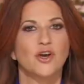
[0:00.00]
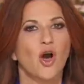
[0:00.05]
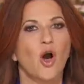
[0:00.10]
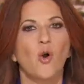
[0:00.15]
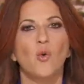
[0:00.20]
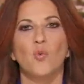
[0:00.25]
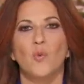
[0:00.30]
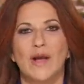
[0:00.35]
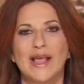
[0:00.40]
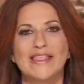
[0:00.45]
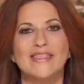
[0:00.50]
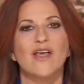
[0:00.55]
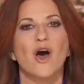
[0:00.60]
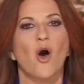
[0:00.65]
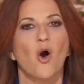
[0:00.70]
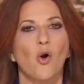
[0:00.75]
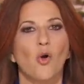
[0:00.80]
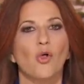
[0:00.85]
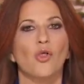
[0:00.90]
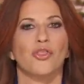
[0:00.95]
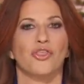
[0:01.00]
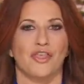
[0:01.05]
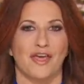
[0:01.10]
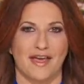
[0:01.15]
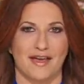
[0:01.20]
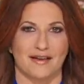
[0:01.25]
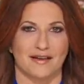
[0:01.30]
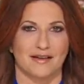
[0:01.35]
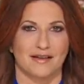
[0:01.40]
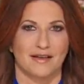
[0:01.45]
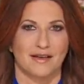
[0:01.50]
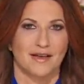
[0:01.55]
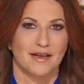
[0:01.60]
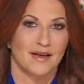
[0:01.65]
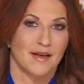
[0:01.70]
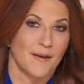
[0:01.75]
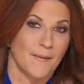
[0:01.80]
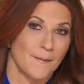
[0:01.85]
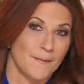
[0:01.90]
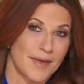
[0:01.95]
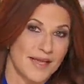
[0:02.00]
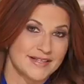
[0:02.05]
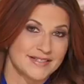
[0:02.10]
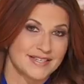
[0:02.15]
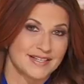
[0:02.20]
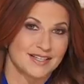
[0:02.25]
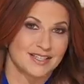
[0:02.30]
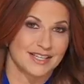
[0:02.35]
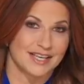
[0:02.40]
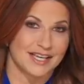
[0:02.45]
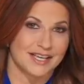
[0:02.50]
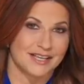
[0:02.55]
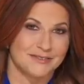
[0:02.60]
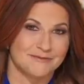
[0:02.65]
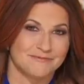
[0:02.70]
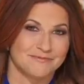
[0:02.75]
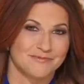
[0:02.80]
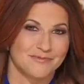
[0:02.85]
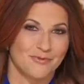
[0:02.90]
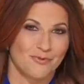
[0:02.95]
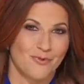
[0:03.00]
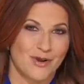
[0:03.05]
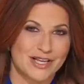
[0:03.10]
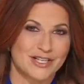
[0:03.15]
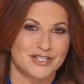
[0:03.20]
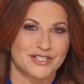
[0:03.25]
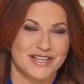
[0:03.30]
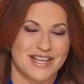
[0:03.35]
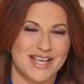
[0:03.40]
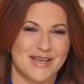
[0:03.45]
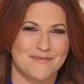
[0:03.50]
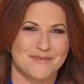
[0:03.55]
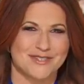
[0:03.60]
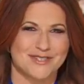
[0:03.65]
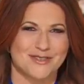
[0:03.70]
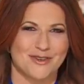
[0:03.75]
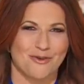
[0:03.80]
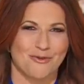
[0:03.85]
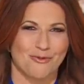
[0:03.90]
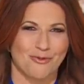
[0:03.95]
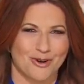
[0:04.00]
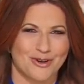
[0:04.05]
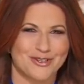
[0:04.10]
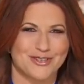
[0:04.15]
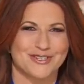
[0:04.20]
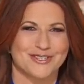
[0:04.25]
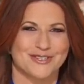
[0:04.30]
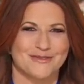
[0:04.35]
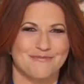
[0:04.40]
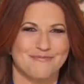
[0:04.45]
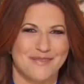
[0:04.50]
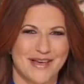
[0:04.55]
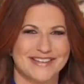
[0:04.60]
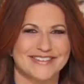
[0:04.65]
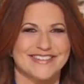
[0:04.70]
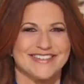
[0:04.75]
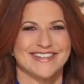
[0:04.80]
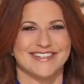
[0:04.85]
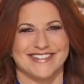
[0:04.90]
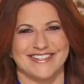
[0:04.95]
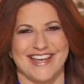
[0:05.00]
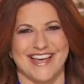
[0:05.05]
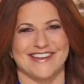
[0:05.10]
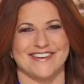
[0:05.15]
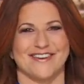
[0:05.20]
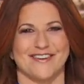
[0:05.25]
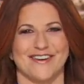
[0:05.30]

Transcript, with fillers: go win the whole thing? Basically, which team is the worst, best contender,